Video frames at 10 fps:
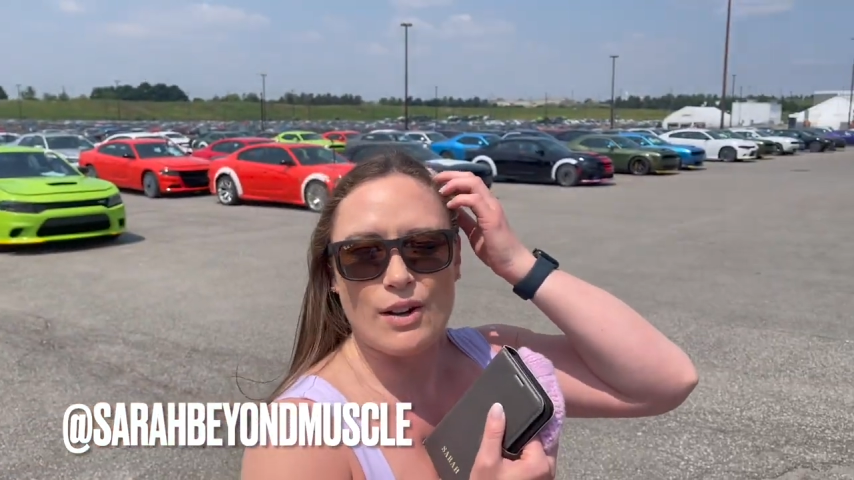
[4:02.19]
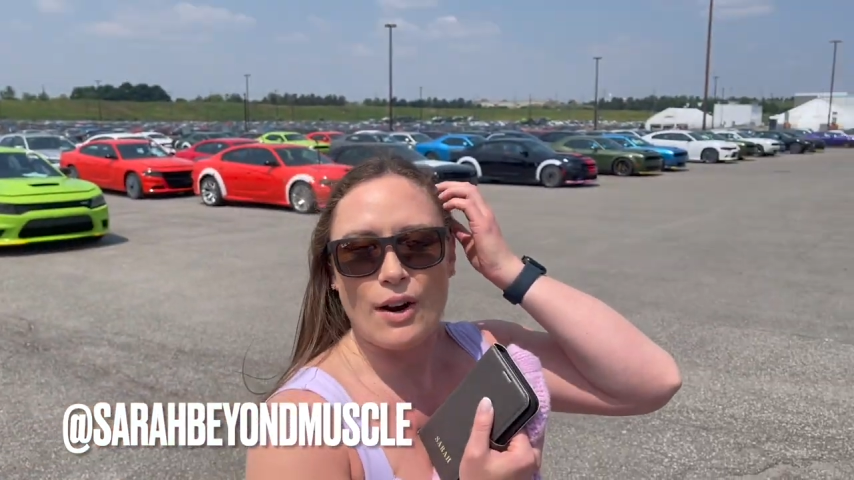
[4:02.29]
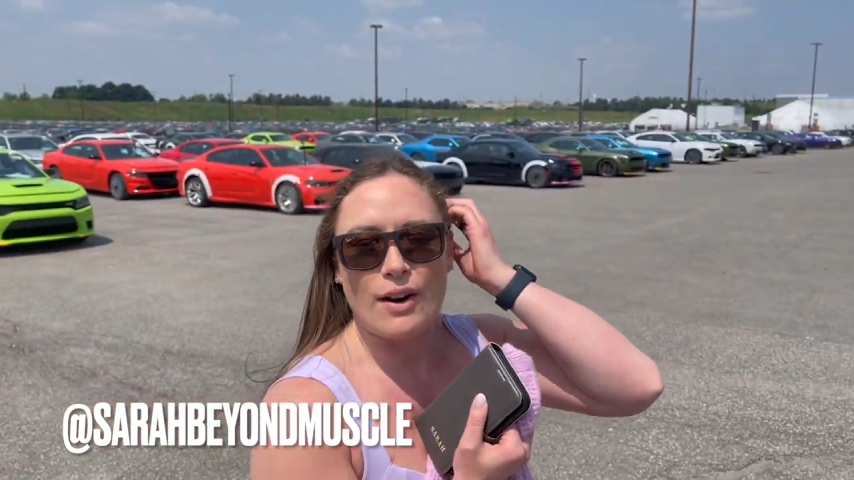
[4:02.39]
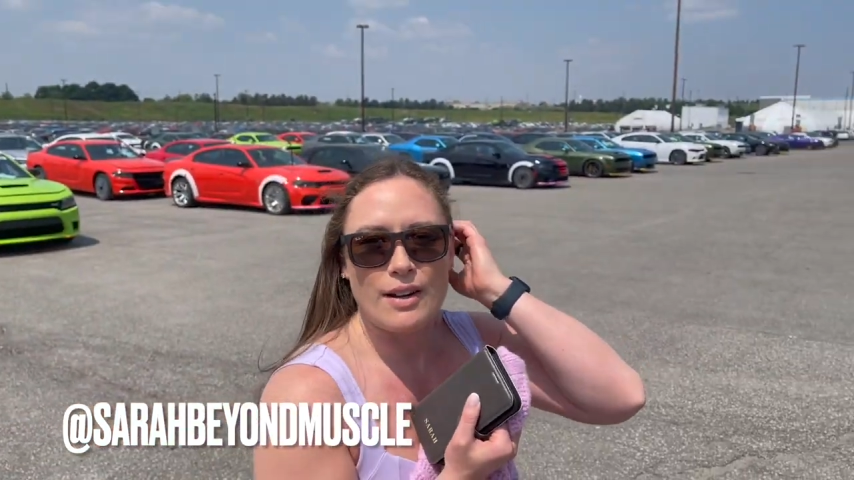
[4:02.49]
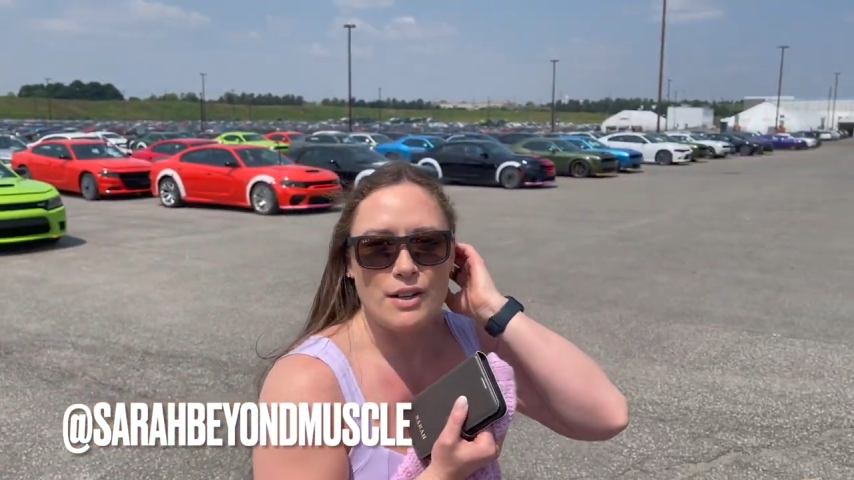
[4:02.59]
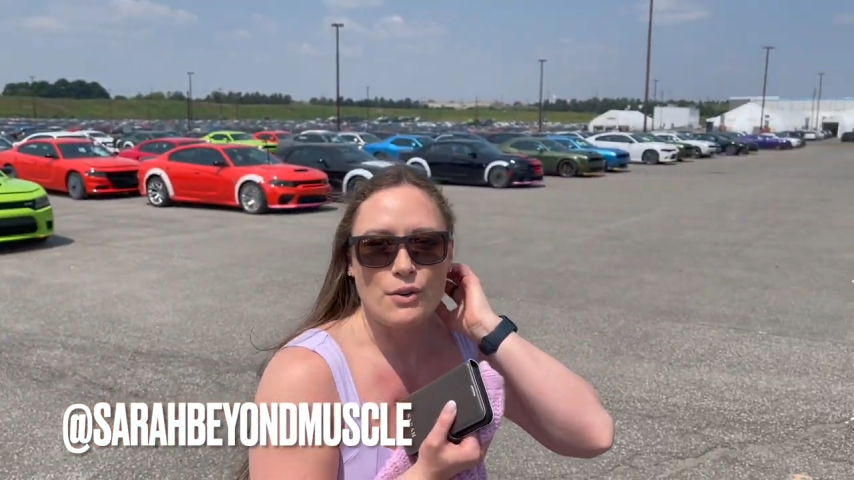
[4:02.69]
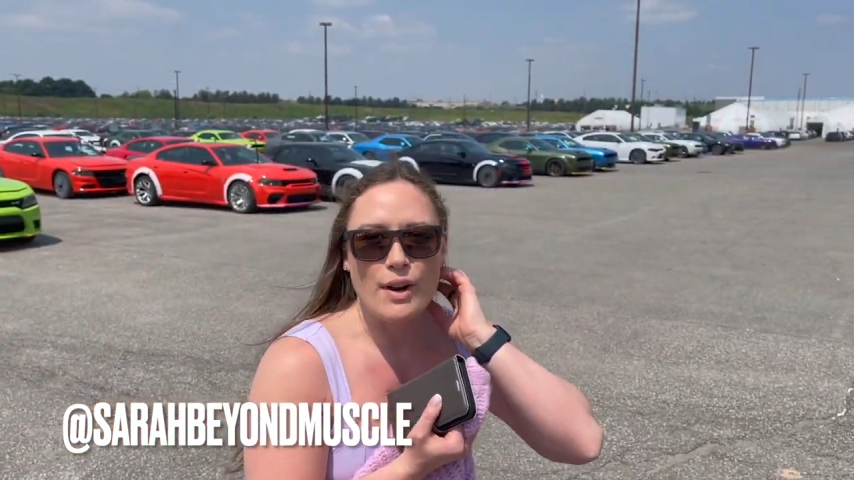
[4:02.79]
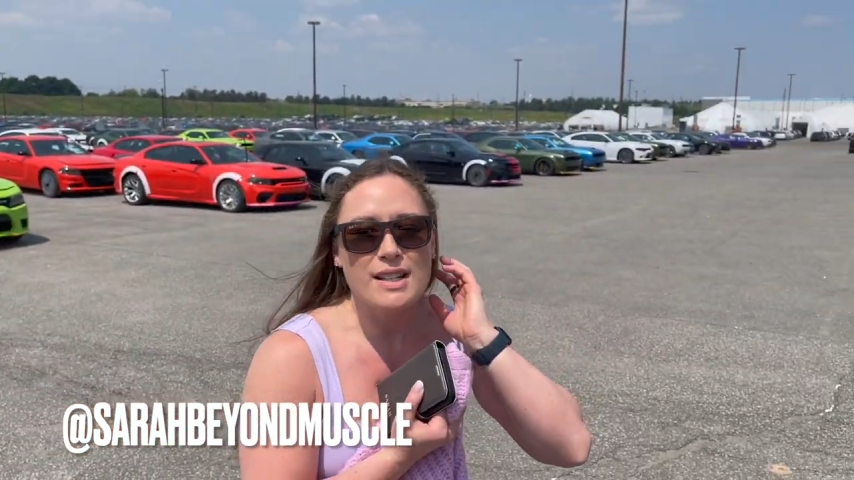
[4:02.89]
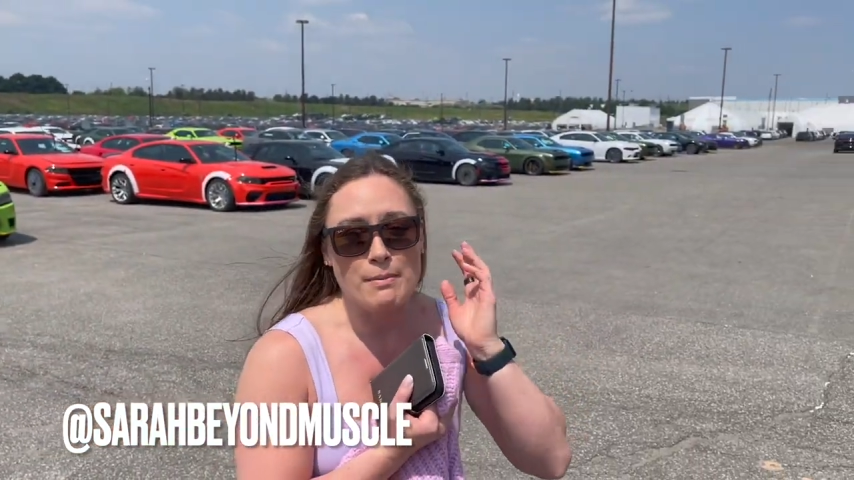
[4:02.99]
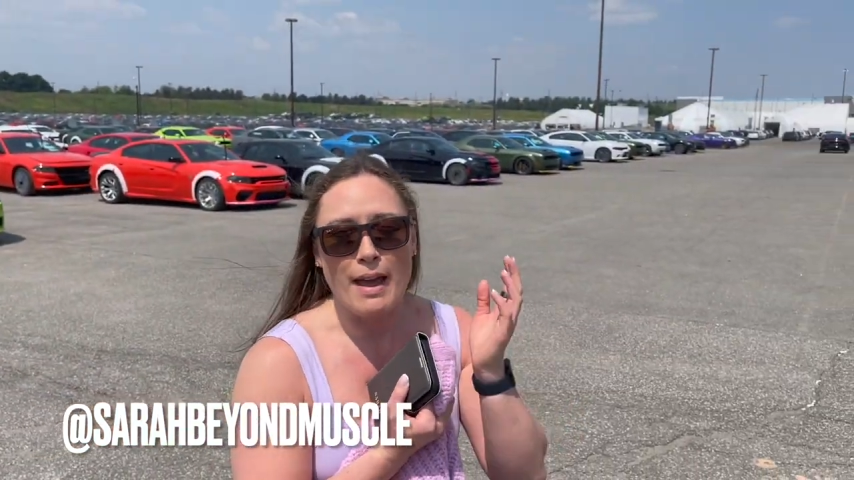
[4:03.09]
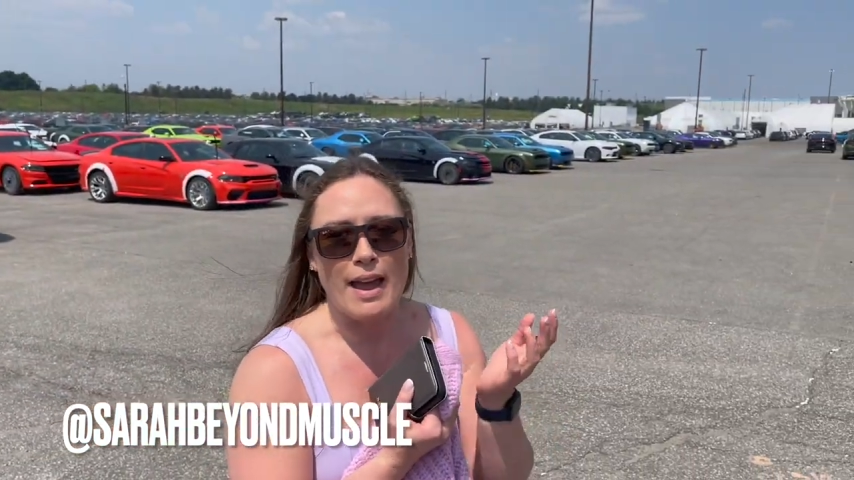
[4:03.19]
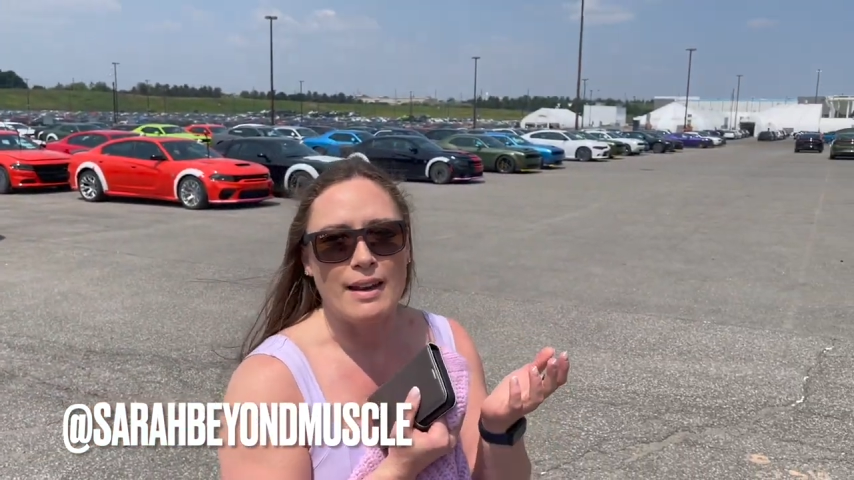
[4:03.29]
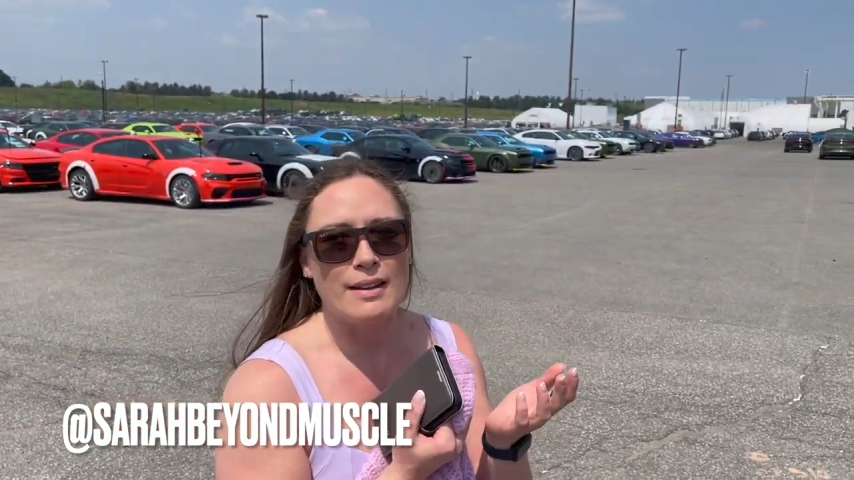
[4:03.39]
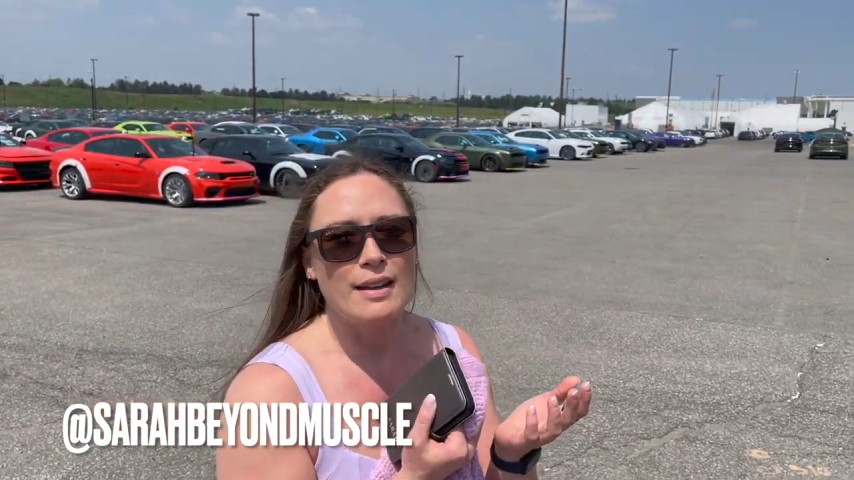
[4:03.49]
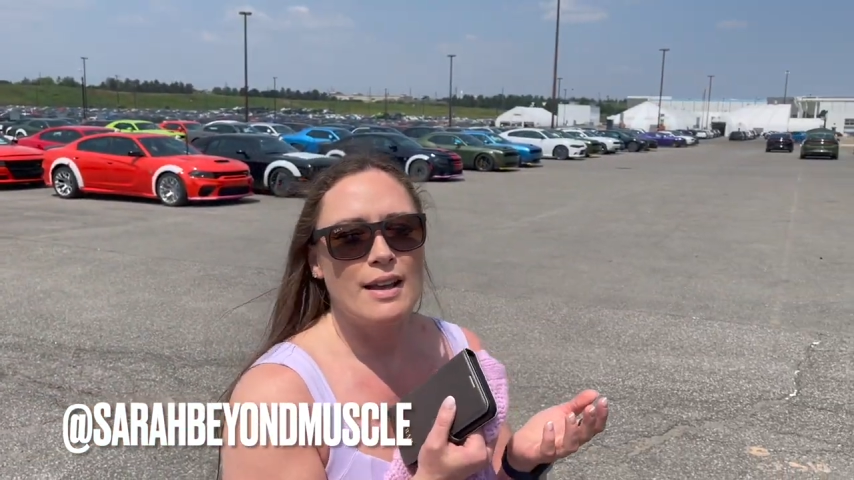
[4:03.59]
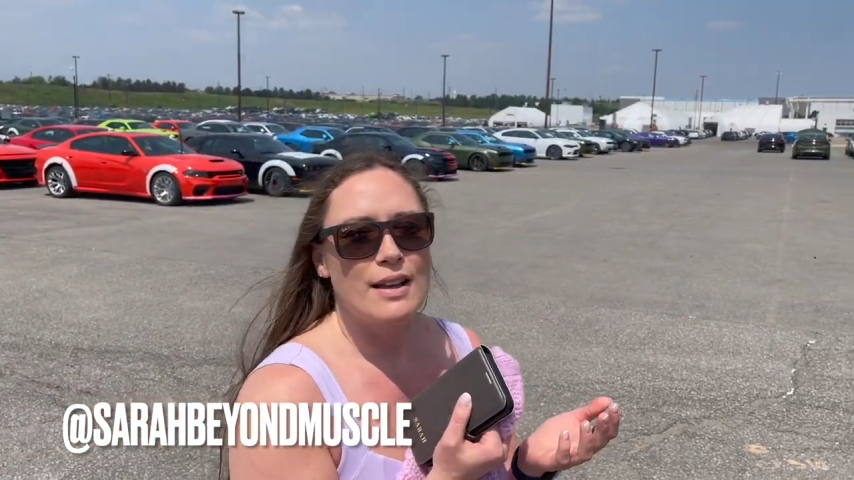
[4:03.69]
are in great demand,